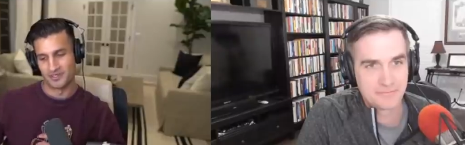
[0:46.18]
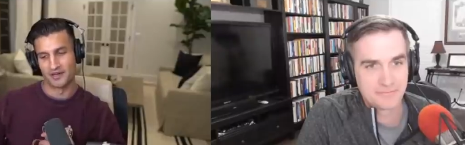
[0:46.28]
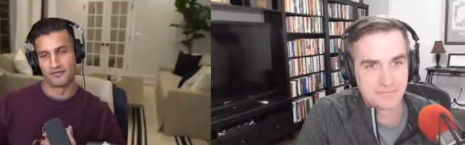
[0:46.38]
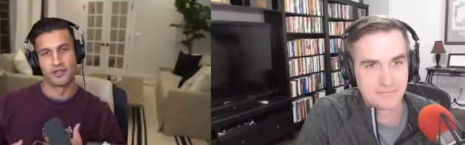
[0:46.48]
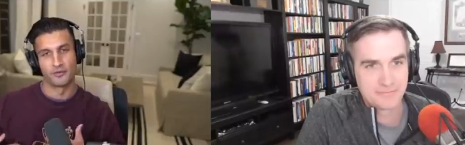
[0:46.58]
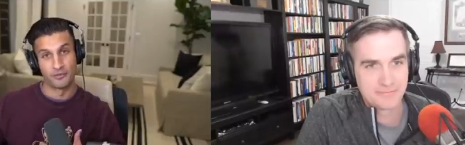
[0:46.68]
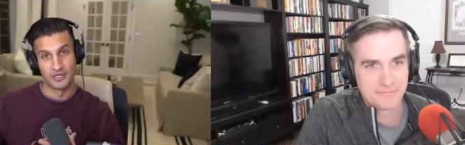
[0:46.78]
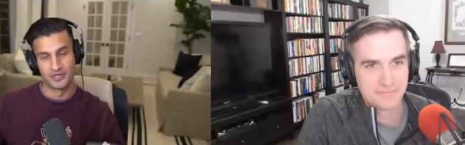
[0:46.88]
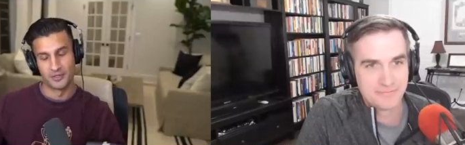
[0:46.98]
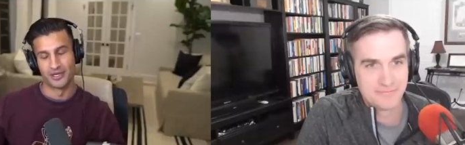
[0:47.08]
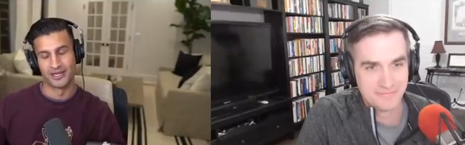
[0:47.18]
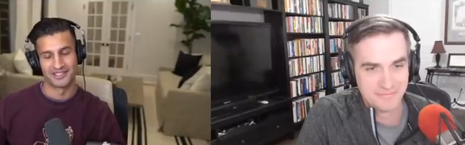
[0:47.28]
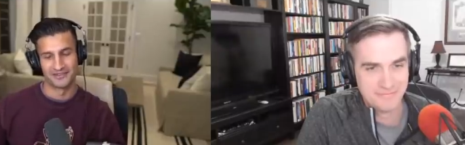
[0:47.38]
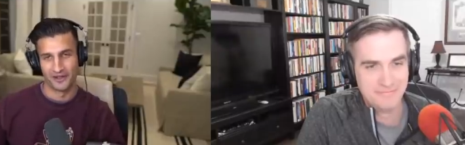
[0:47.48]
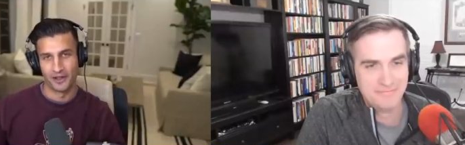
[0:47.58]
Speaker 1: and everything we've been doing has
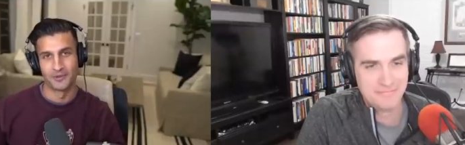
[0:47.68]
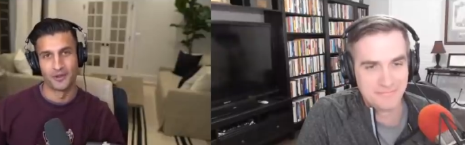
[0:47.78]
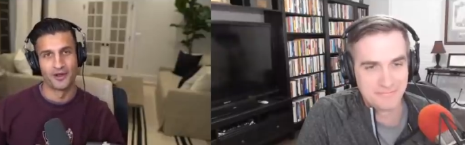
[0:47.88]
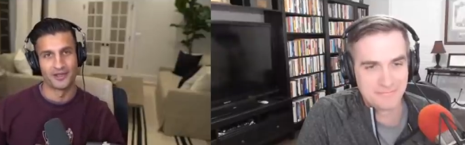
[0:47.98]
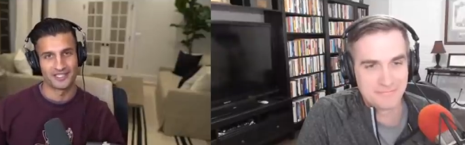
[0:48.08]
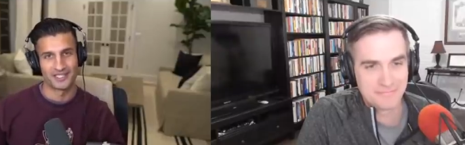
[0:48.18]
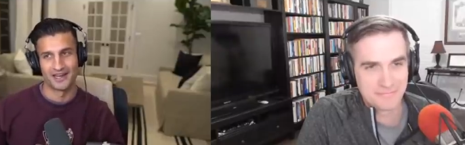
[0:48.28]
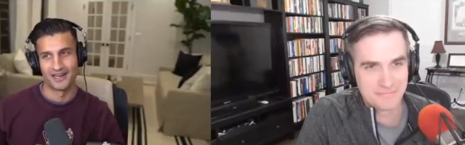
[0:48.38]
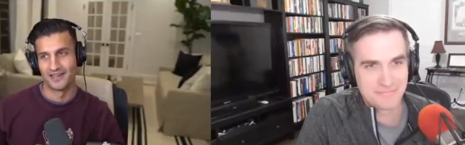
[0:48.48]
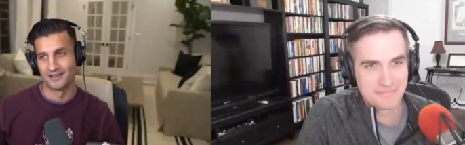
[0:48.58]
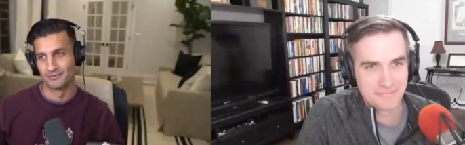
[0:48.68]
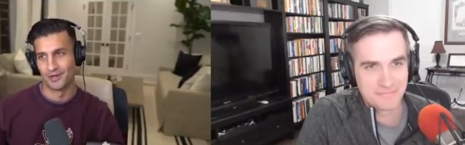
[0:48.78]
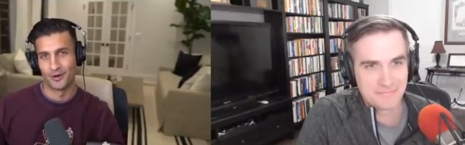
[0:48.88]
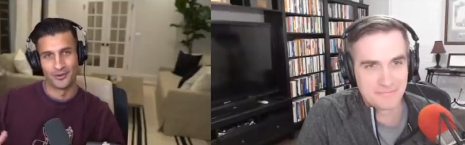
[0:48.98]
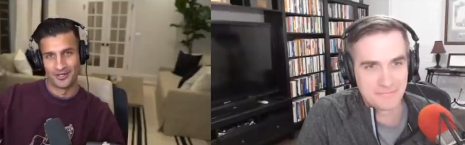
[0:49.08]
developed alongside our
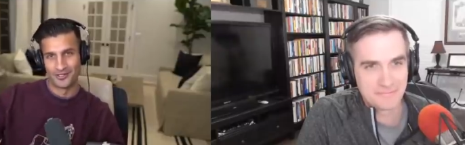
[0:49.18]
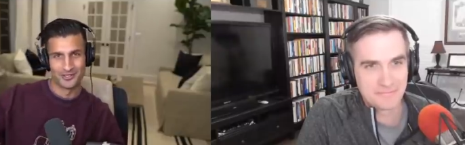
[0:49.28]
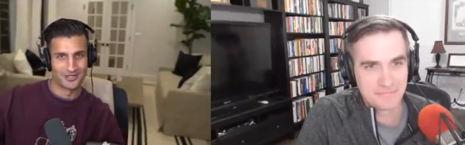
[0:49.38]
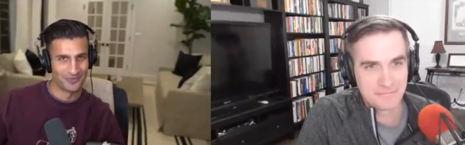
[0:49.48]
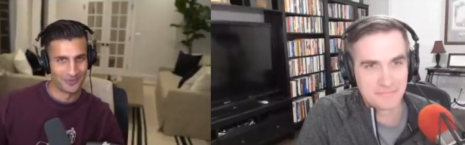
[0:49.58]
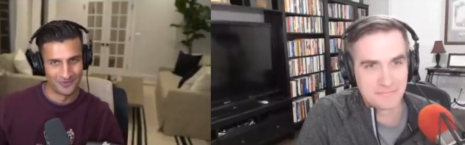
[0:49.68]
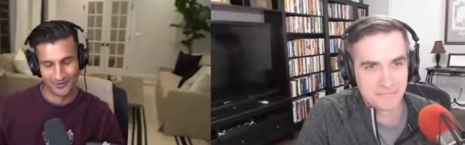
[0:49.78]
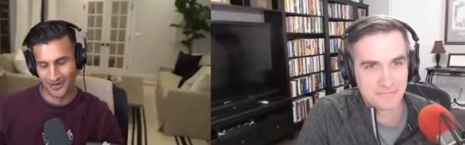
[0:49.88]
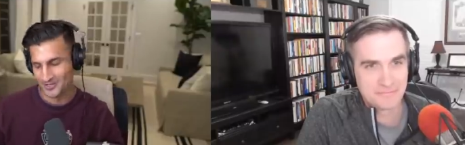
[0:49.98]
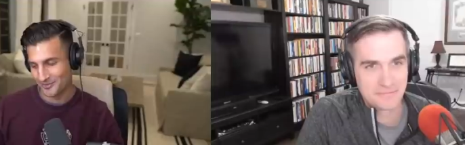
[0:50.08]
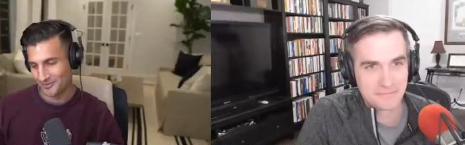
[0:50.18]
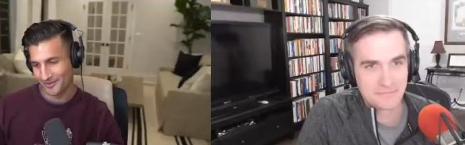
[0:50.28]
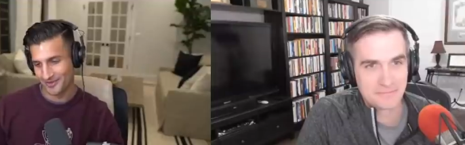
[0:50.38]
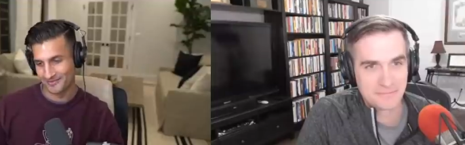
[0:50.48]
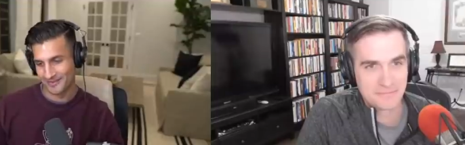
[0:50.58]
relationship and friendship.
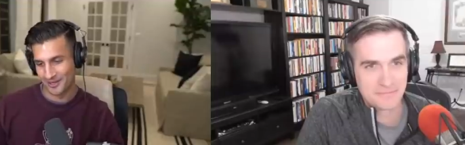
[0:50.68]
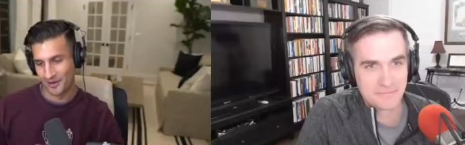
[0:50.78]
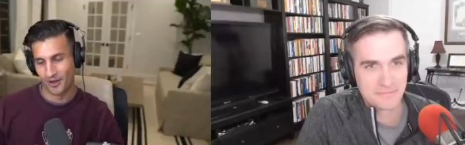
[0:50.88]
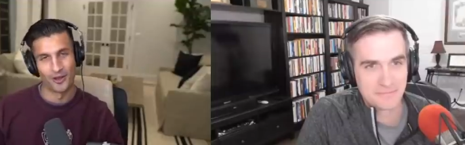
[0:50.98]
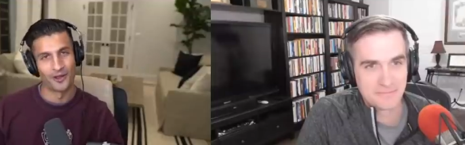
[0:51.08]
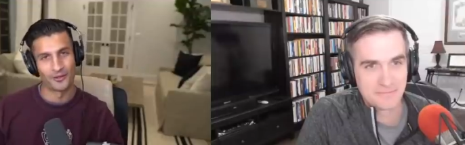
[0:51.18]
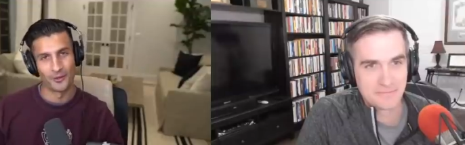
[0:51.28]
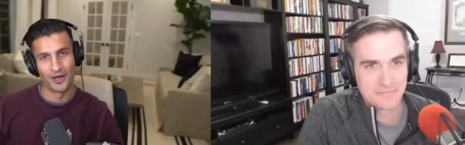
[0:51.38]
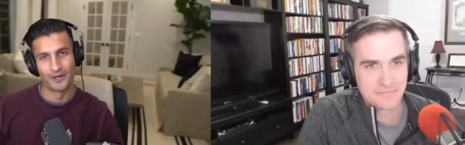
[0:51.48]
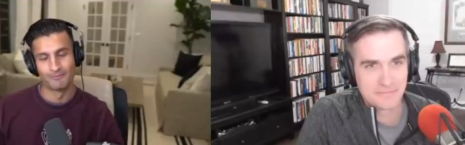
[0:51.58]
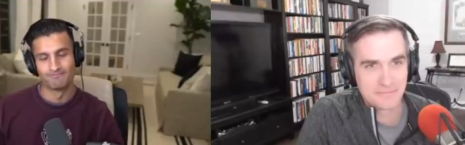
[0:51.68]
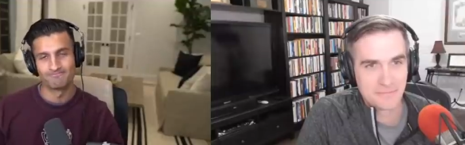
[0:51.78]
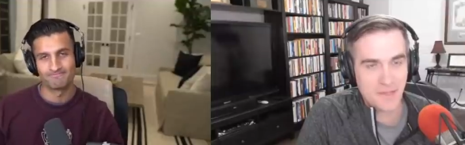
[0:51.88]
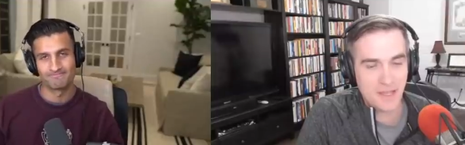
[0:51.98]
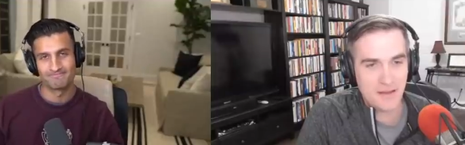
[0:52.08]
Um, you know, all along the way.
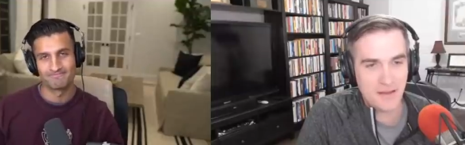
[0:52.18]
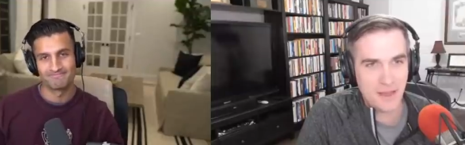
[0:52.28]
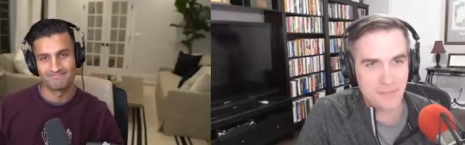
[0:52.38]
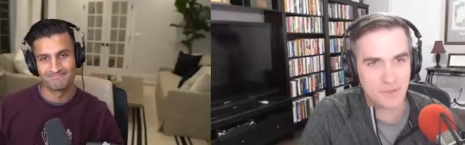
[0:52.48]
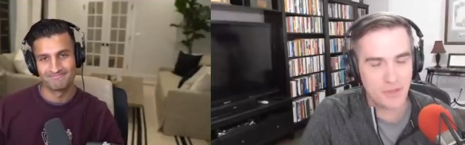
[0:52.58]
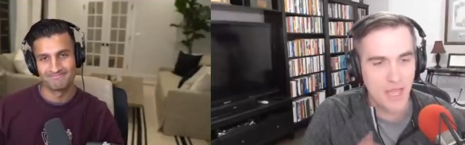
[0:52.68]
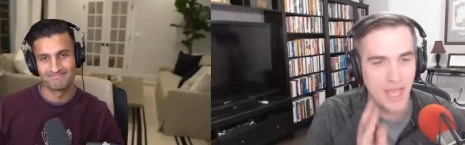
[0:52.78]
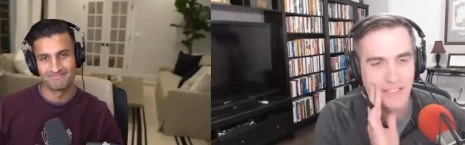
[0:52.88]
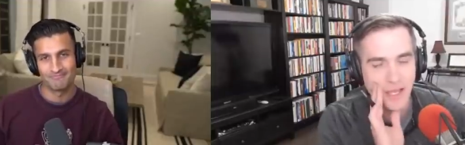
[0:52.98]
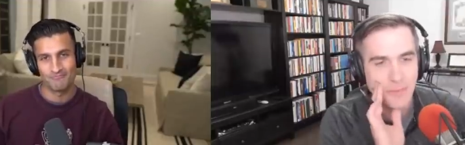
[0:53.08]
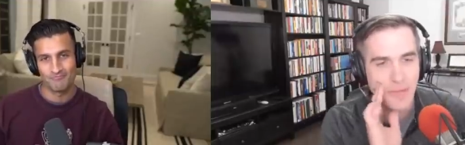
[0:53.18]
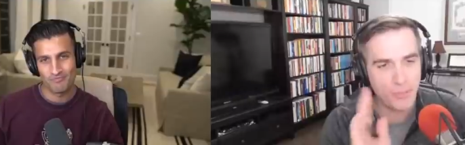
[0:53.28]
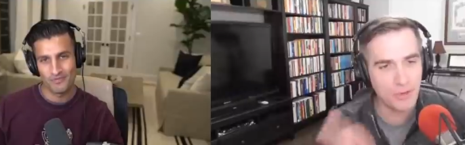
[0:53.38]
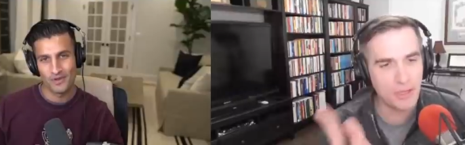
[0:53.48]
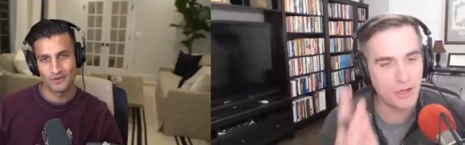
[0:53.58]
Speaker 2: Yeah, absolutely. Tell people a
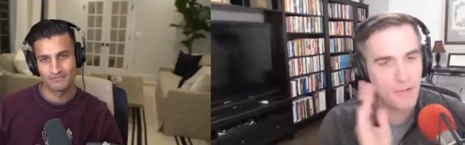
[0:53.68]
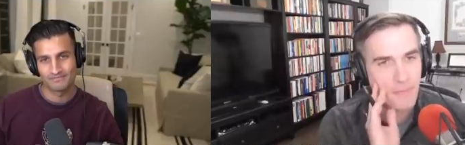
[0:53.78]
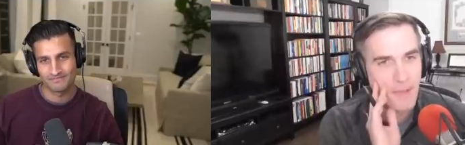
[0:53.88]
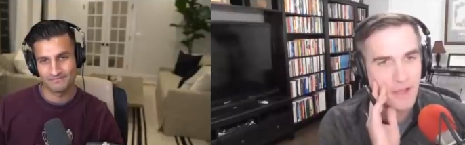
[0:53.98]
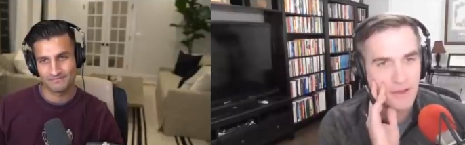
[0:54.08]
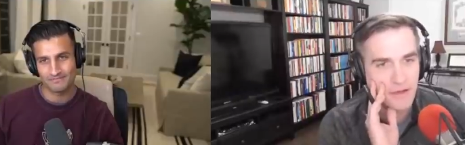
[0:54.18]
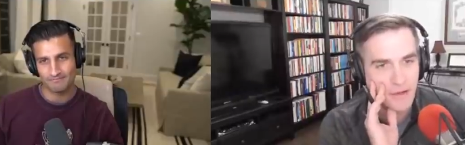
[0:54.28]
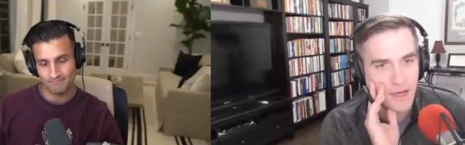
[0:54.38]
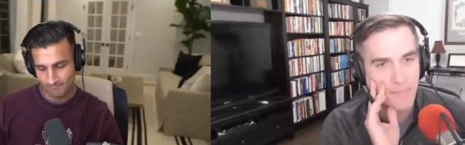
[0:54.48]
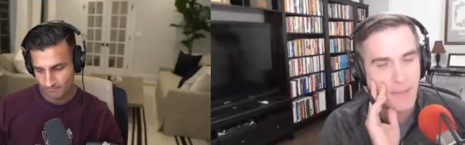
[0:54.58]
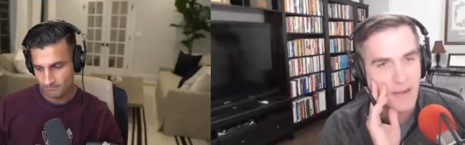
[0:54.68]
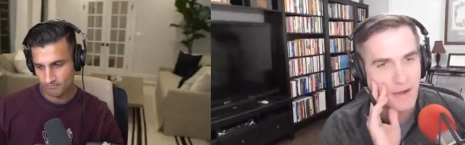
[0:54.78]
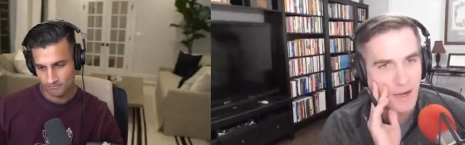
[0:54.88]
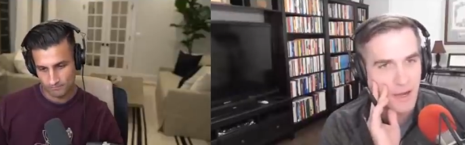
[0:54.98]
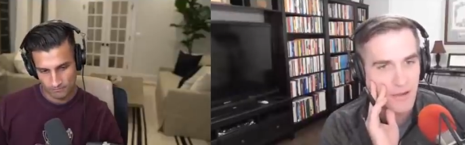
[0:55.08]
little bit about your uh,
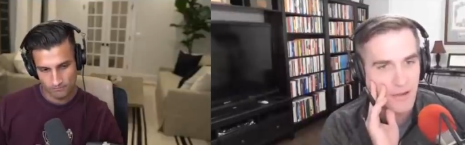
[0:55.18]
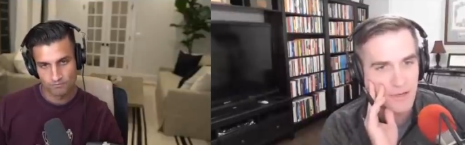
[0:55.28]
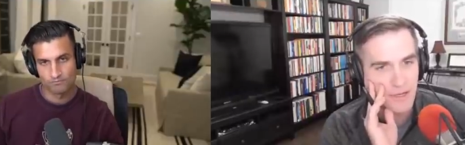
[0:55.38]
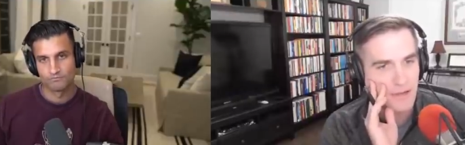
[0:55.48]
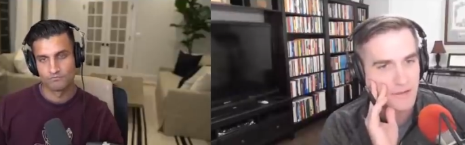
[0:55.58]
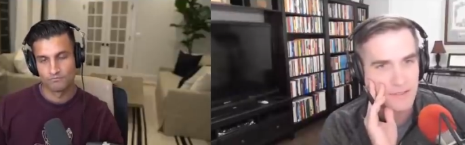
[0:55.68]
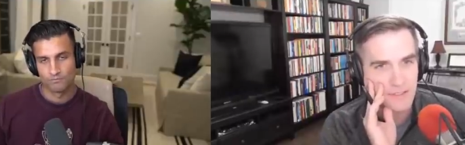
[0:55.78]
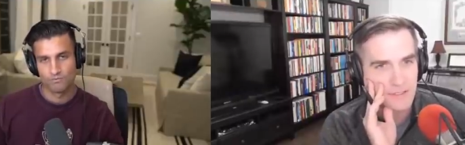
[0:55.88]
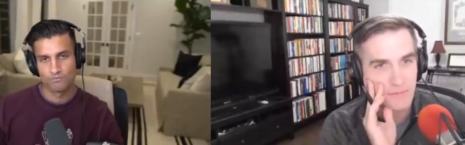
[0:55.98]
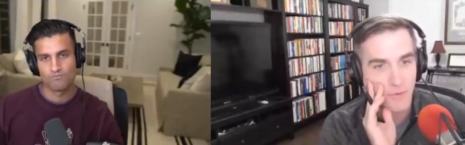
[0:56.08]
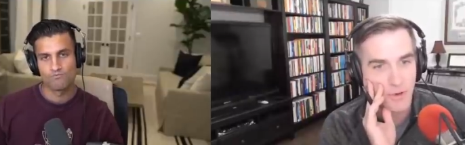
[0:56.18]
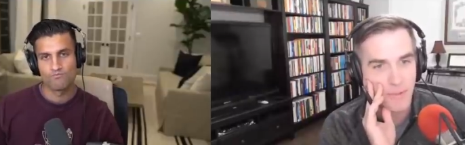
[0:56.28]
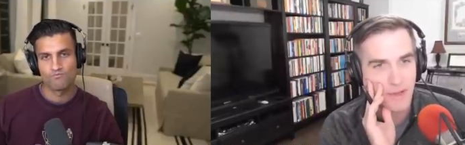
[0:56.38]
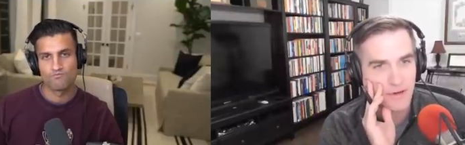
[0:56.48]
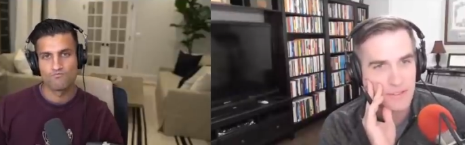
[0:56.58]
background and just more about
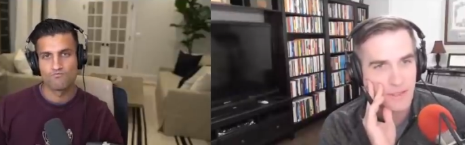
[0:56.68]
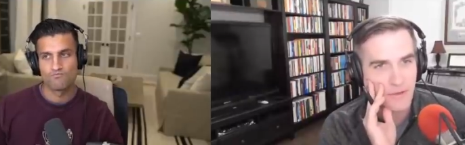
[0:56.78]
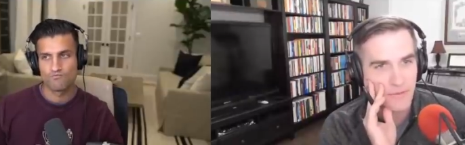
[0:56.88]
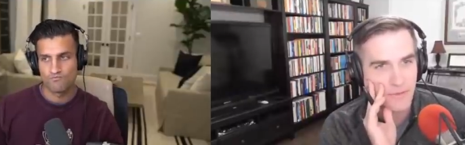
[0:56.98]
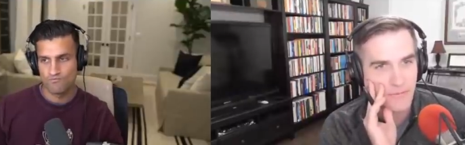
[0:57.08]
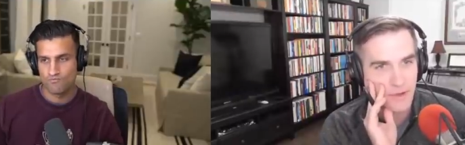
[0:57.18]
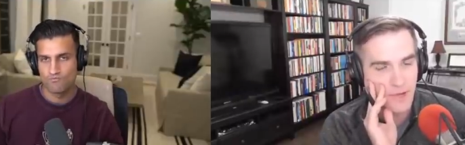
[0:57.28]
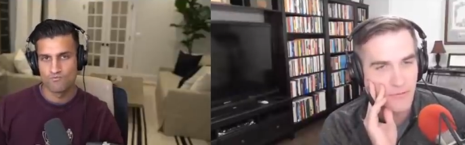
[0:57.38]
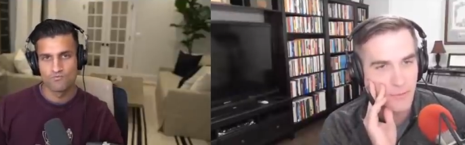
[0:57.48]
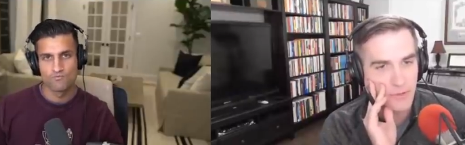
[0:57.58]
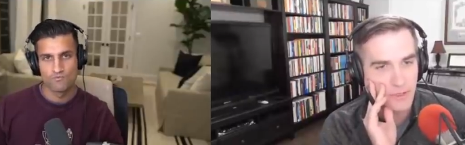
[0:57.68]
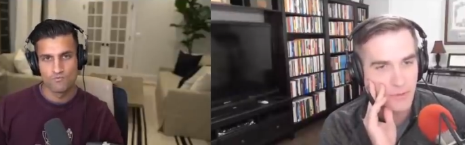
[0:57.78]
yourself if they're not familiar